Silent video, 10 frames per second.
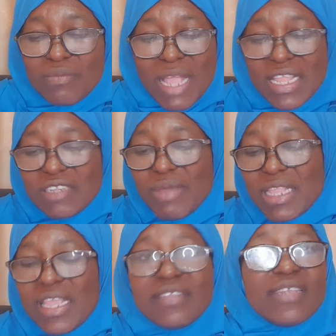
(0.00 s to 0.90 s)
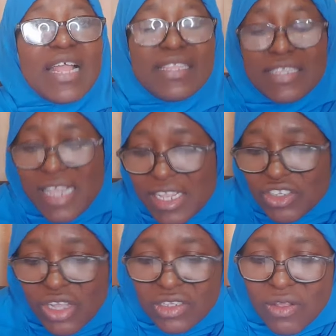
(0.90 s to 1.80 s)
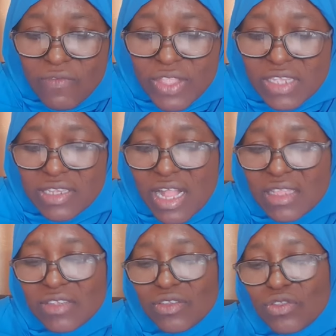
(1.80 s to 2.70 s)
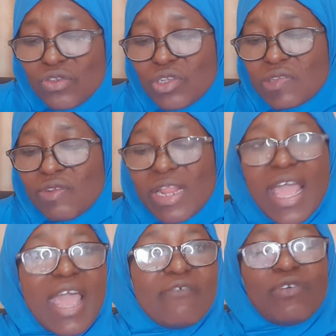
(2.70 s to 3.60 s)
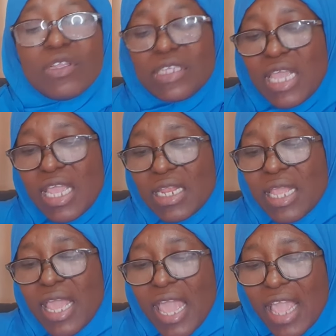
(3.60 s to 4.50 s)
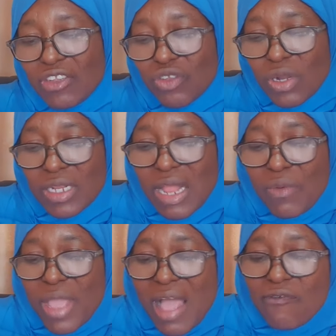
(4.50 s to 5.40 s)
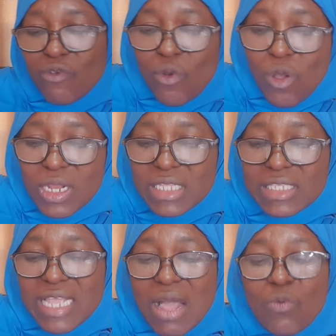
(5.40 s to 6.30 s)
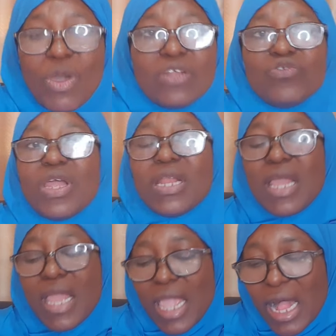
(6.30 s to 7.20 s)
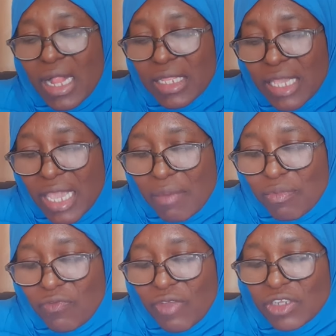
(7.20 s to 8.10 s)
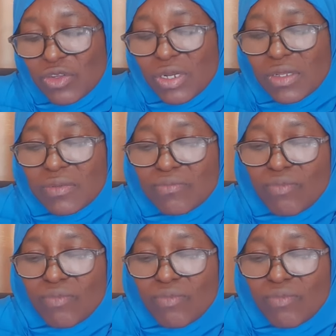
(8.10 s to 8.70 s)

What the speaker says: management teams, and teachers of these health institutions for their efforts in ensuring that we have quality and well-trained healthcare professionals.